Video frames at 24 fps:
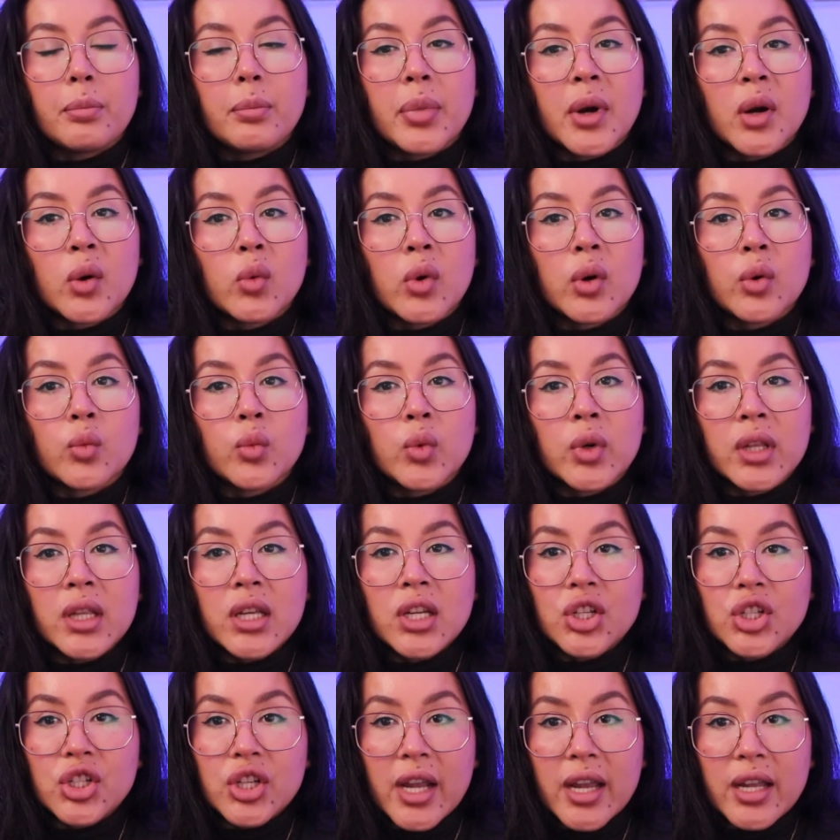but what
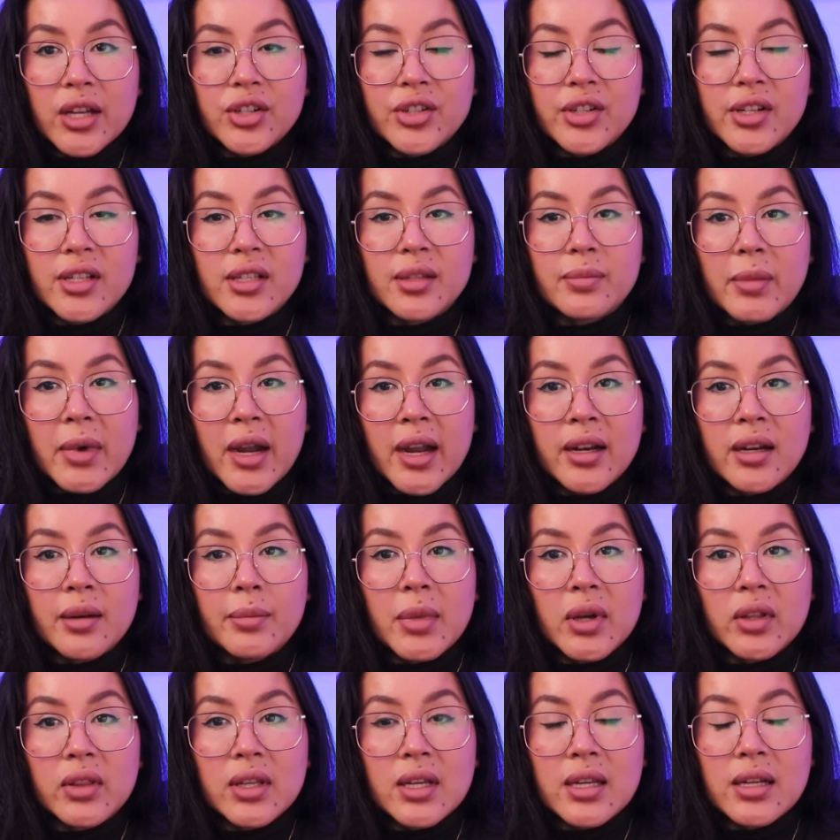really changed his mind
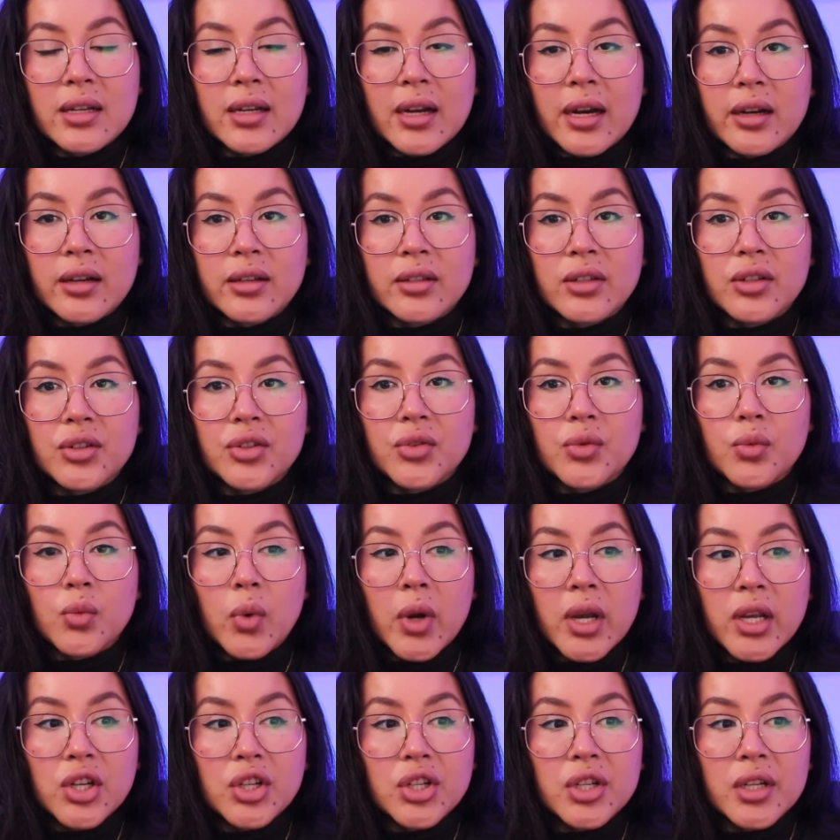about the entire
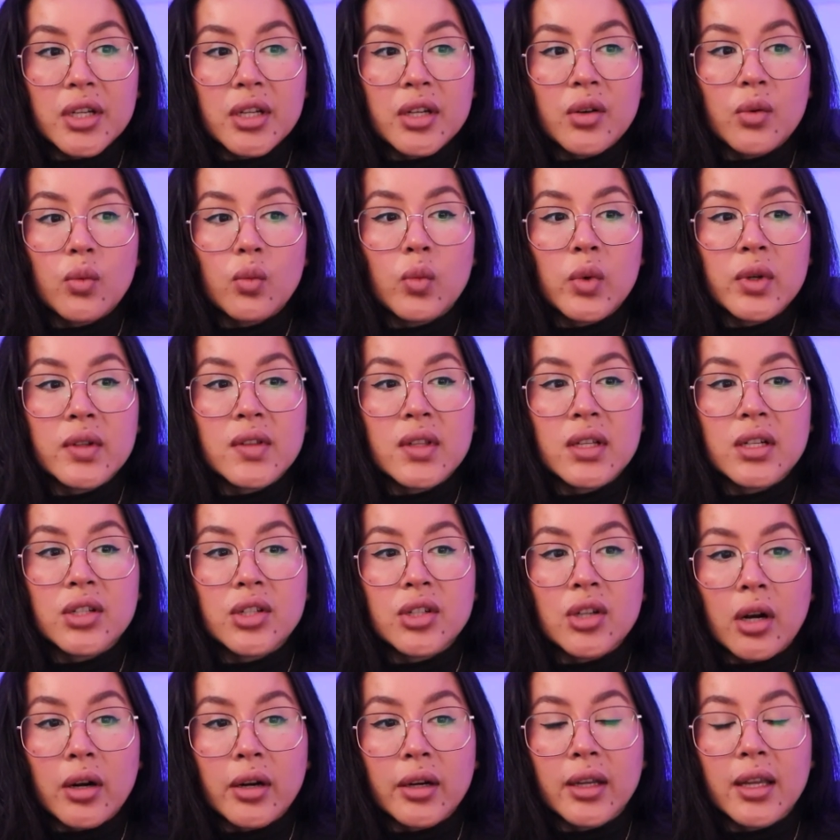situation was the
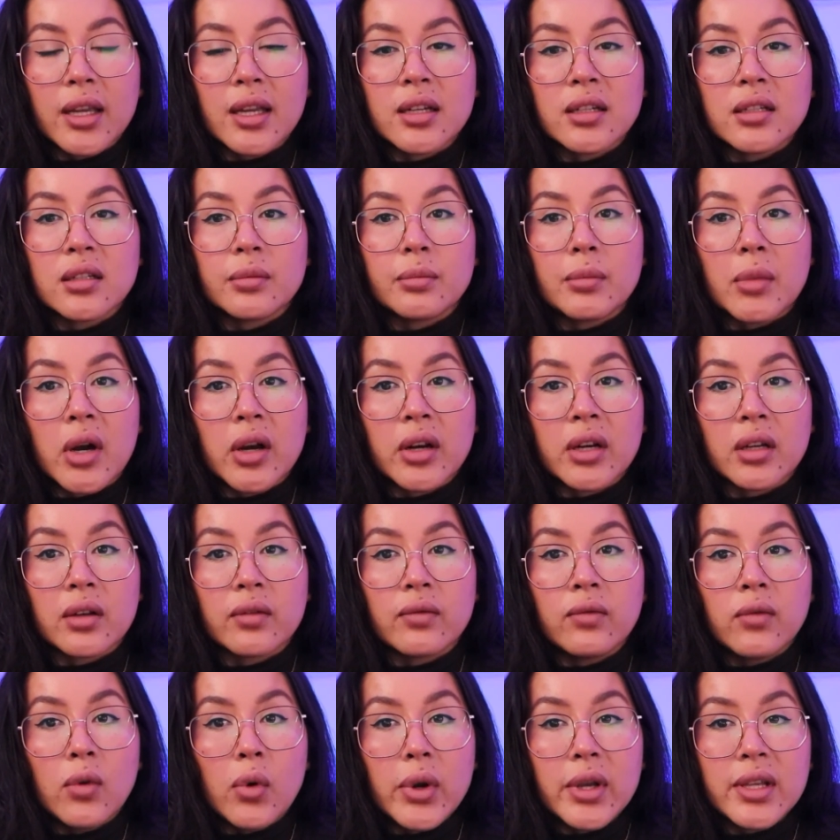dark and demonic
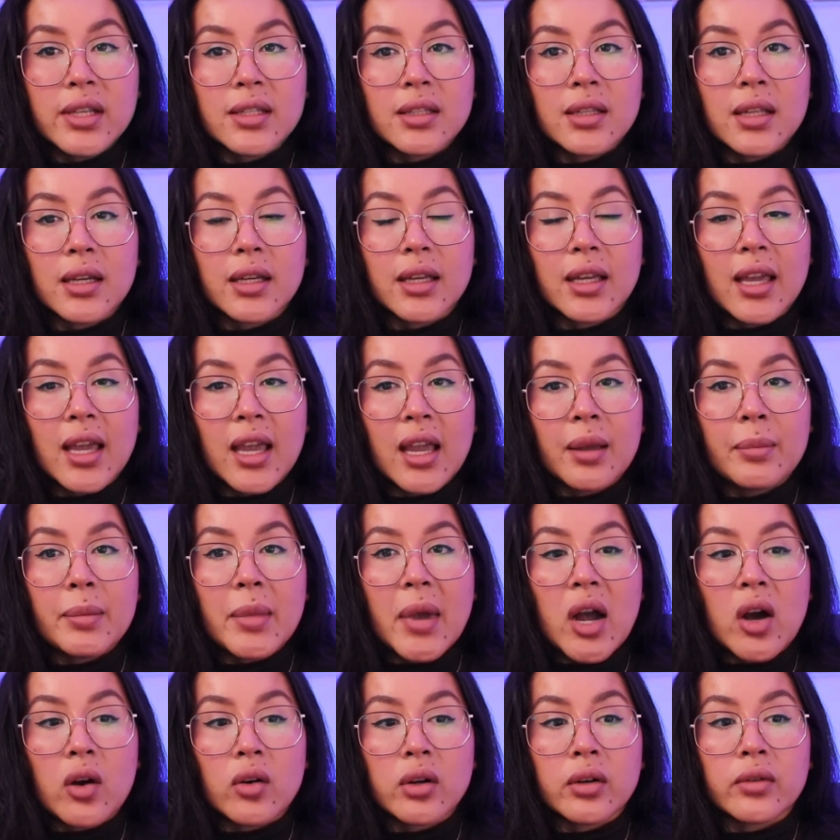voice that
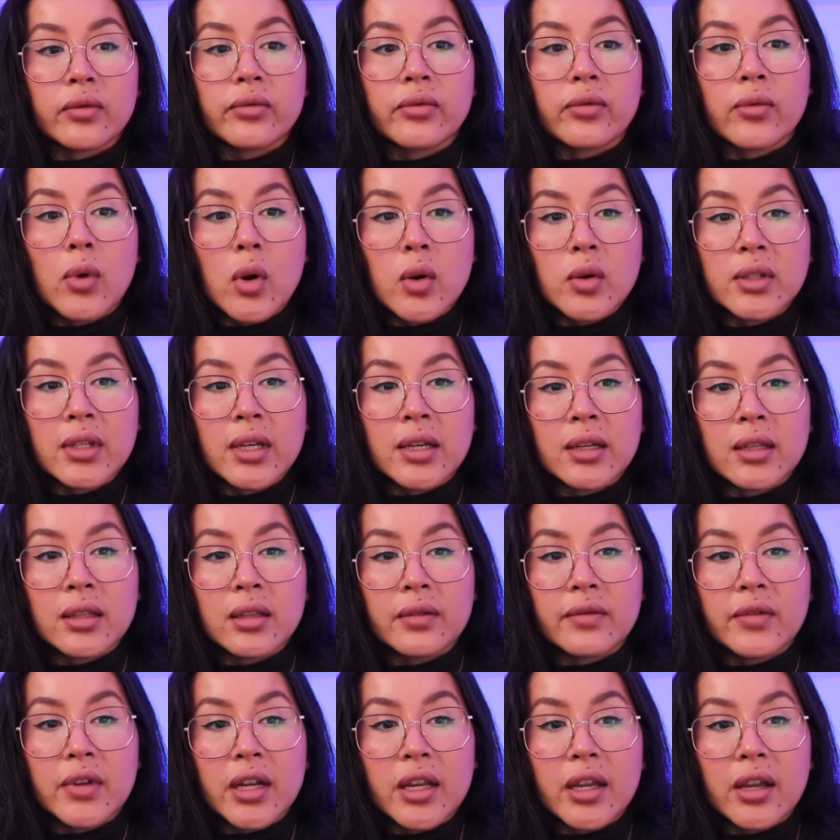came out of Rosa in
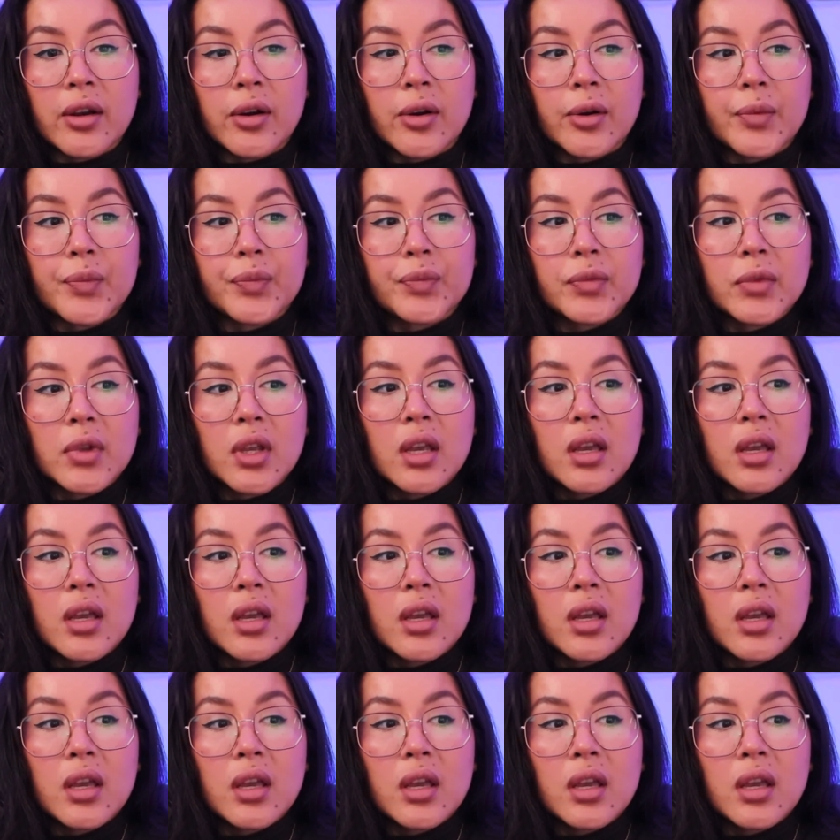the video.